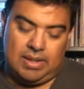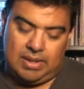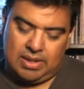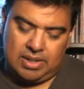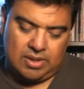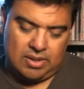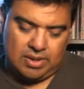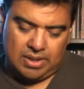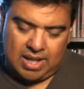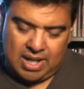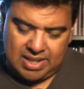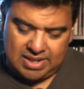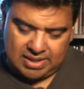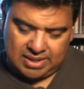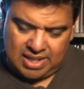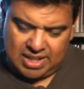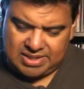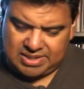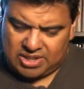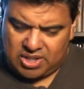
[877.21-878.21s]

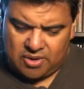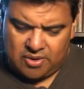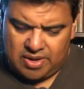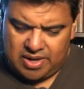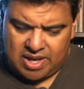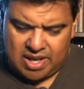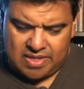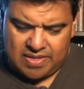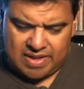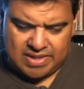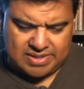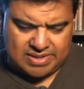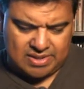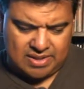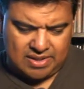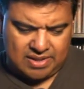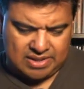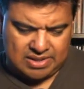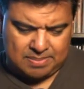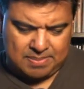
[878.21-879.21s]
Lots going on in that
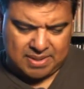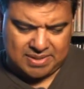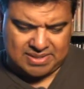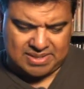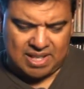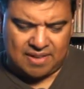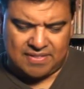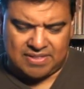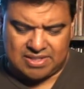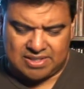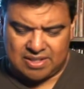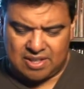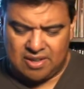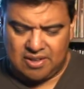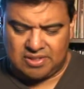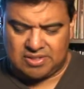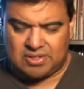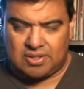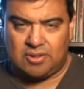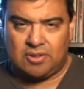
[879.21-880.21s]
song. It's about 7
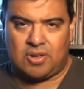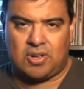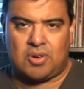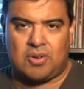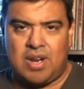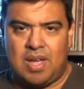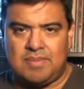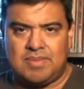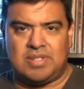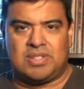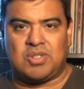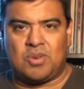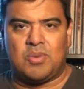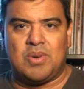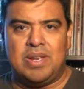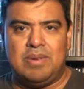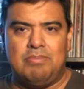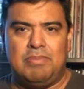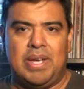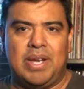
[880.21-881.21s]
songs all crammed into
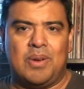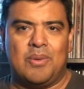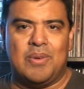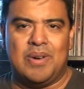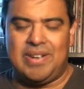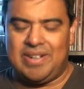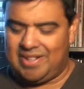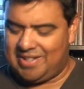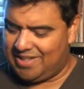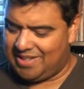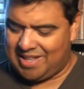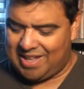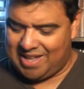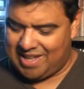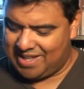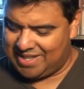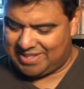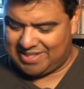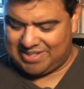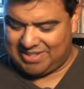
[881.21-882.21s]
one big one.
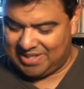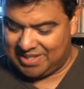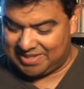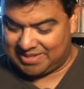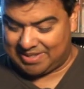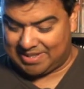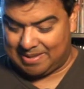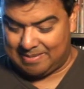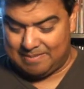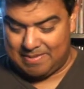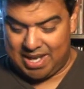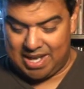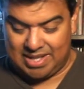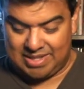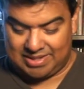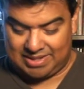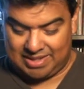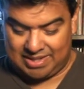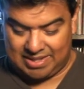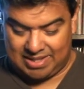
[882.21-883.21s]
It's just
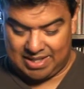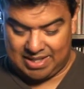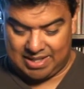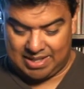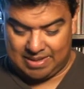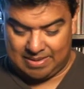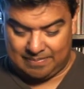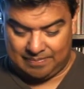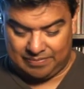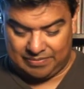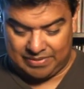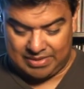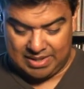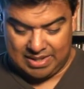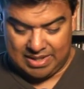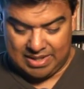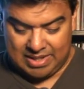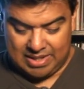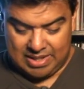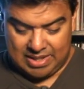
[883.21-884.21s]
amazing. The
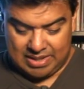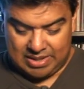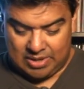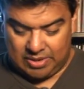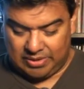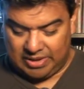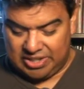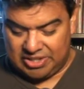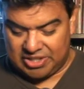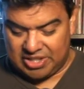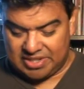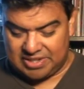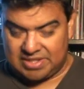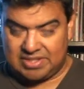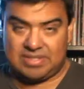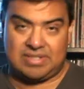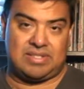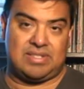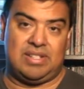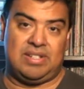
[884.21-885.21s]
only
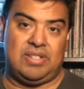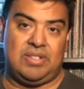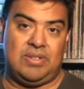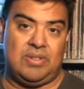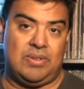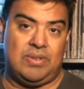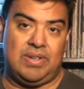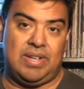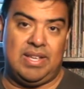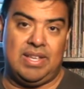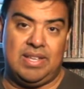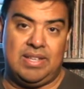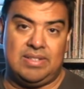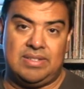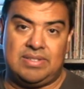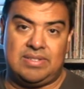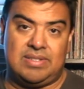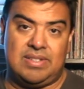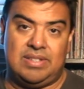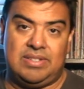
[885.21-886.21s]
justice to do
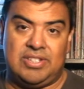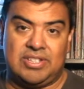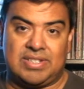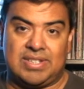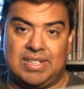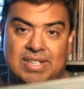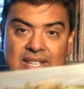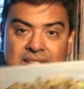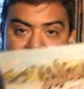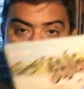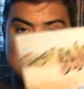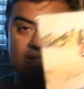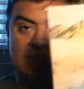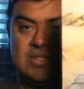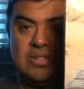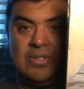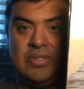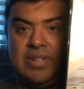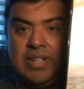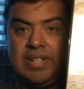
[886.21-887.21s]
is to just listen
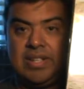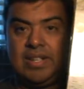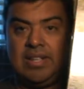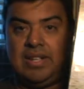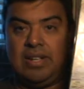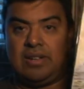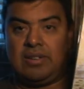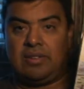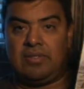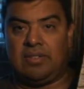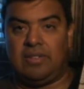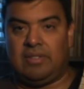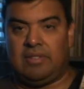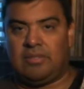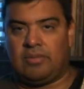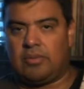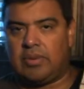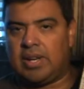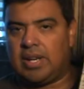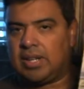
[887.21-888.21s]
to it
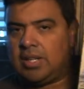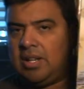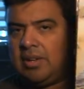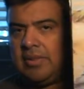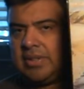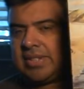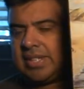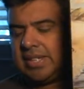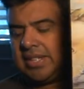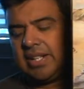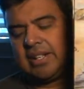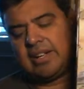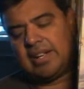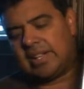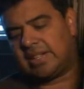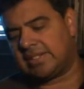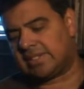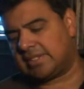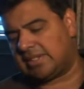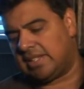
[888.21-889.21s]
and read along with the
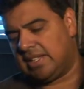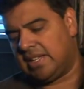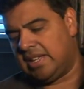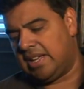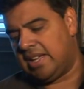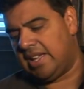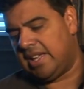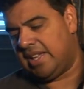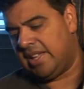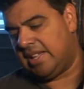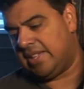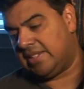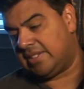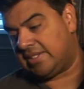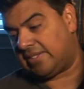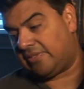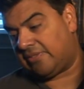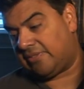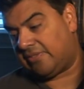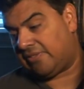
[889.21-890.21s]
lyrics. It
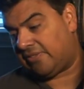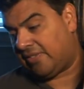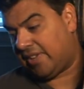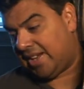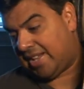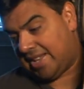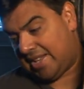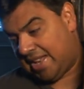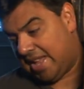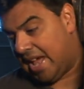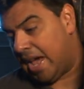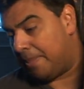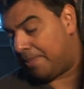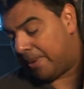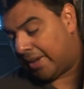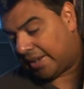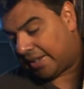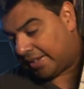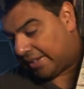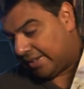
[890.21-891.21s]
is freaking
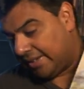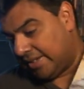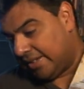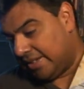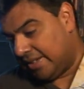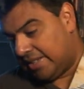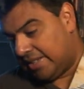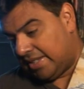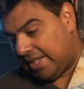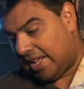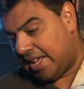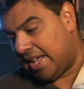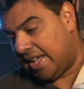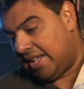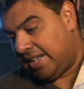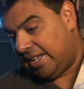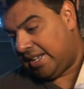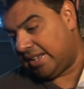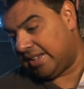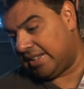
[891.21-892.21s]
epic. The
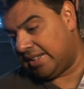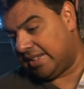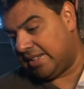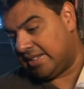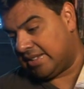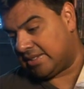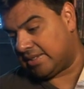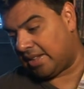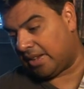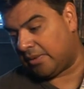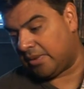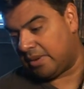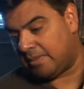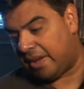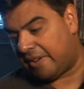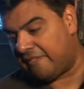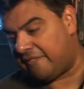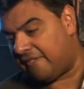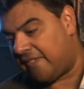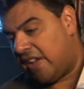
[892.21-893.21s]
ending is like one of
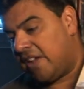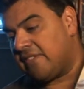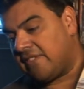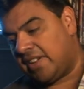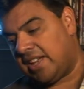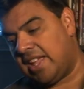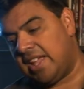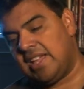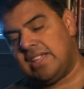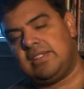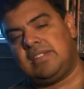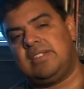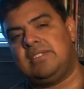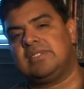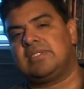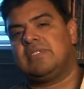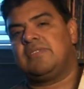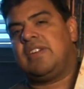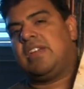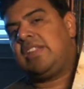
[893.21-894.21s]
my favorite
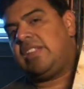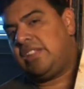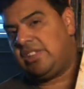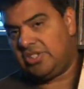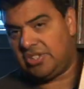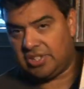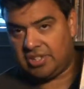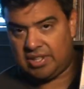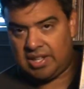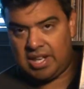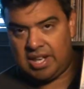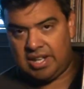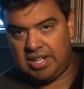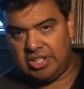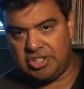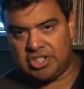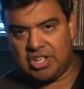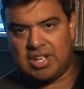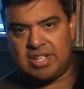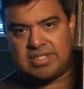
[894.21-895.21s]
endings of any
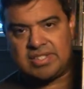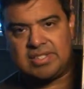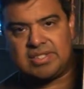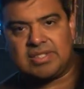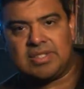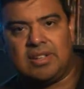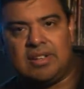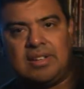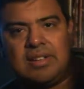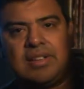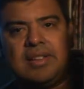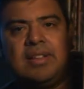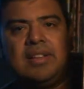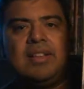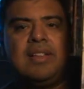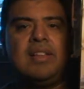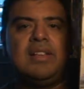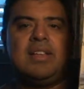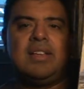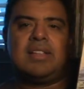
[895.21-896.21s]
Genesis song.
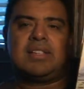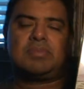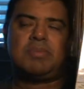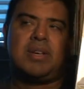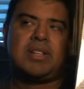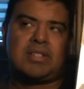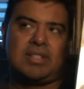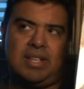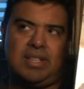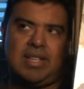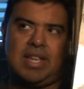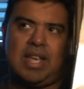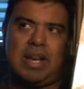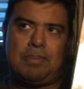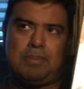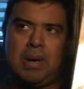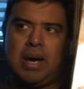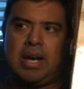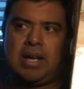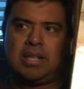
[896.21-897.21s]
especially that
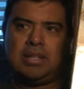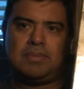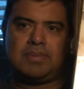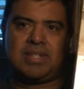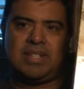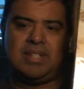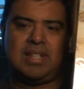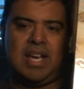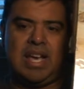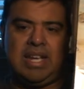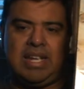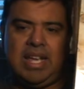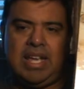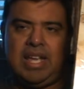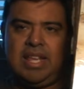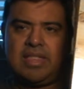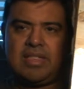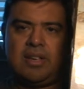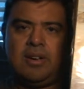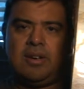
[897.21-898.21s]
Apocalypse, the
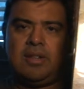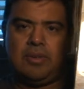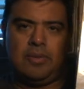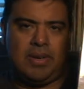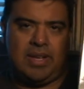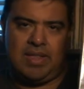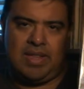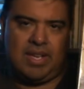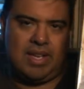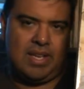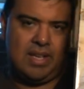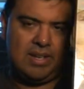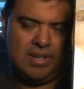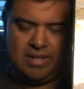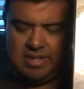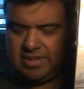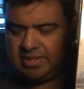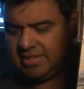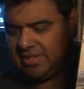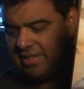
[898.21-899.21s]
9/8, all the way to the
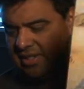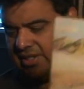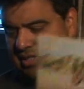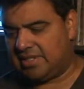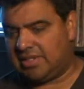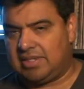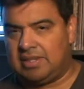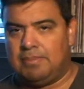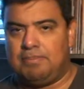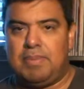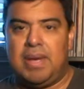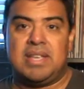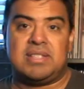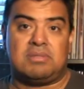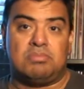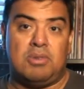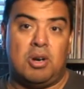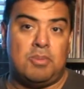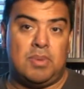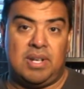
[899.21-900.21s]
end. It's just the
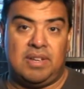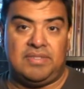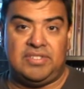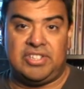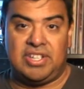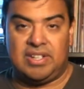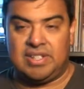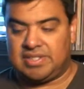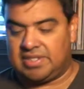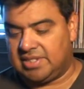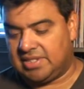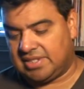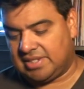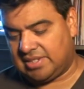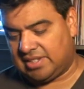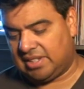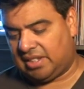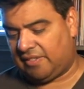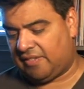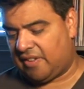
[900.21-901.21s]
best moment of
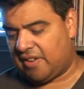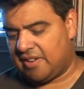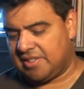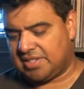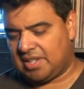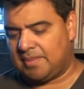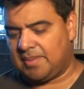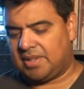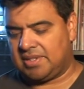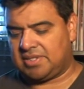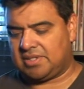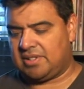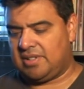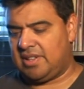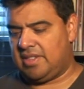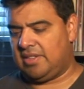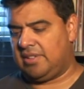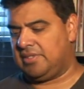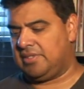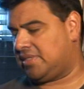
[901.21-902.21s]
Genesis, as far as I'm
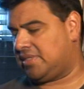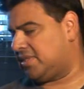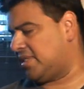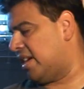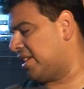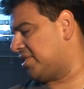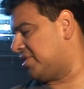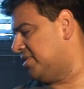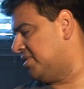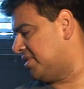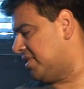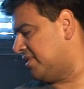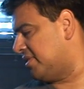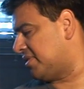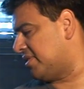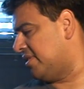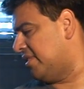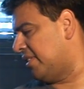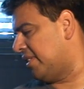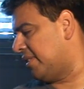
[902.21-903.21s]
concerned, in sections of the
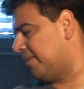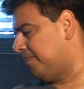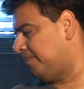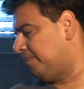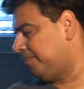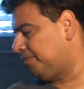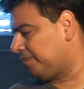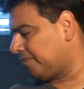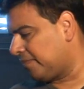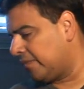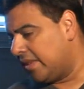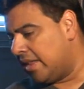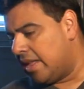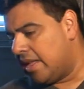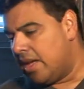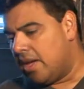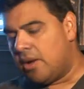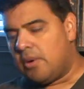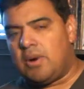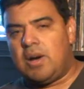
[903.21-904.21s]
song.
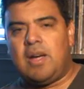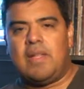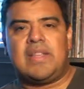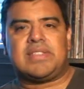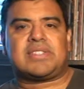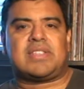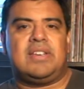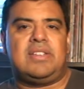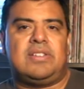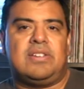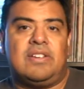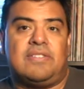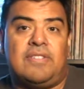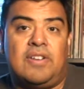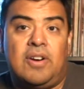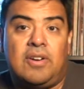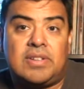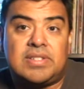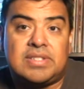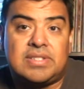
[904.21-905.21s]
Well, that's going to do it,
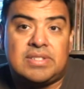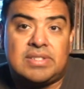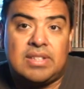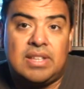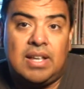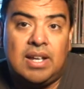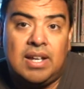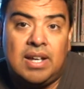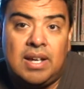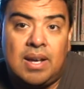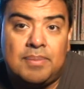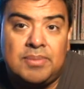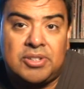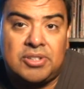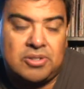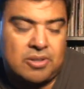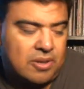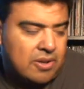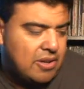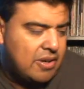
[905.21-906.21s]
folks. I'm
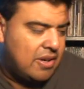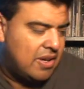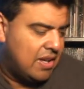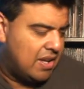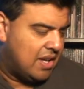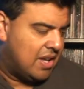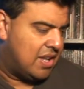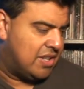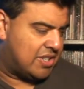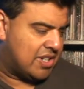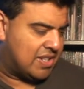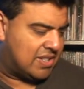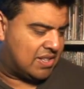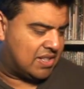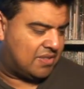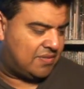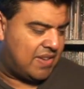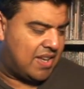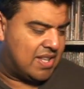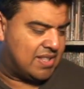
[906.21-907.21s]
sure
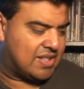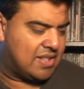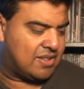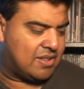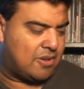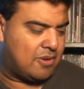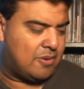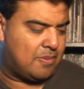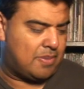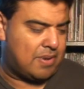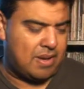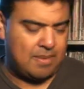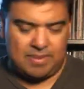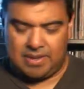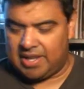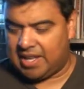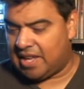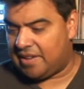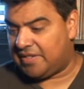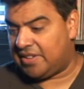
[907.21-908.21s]
Genesis fans out there will
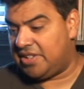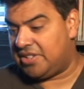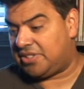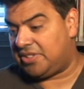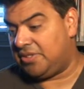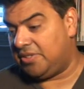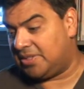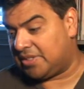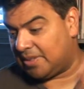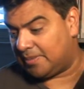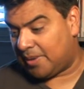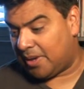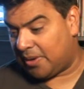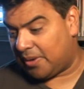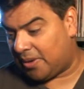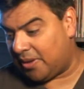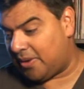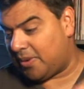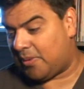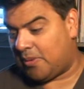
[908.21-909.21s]
probably have issues
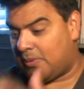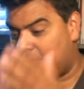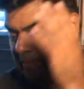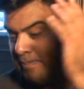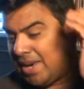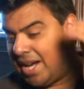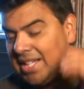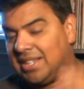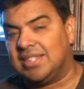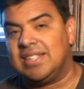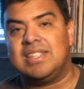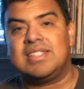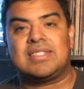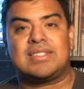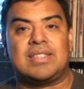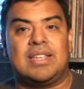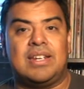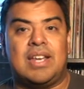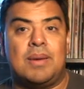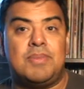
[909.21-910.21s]
about my
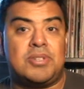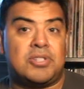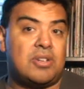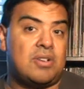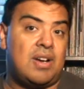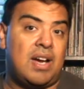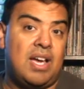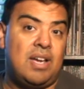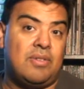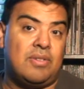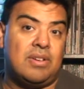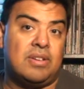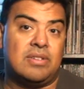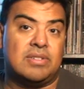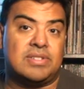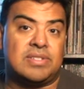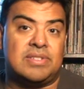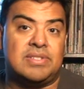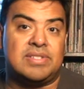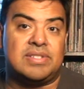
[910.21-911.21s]
list, and I'm sure I
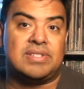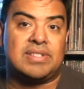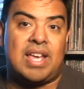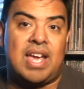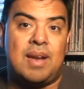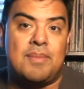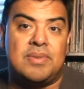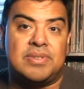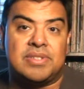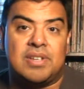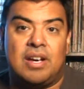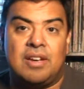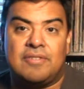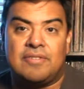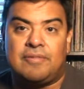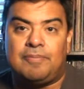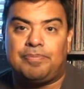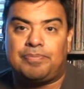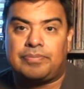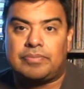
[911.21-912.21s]
will as soon as this camera's
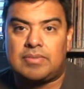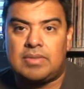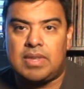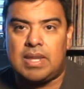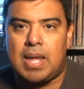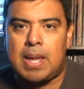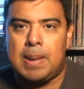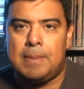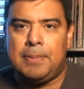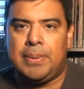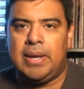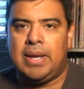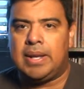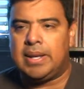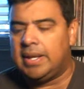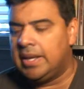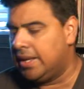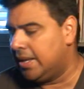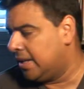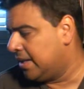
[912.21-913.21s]
off. But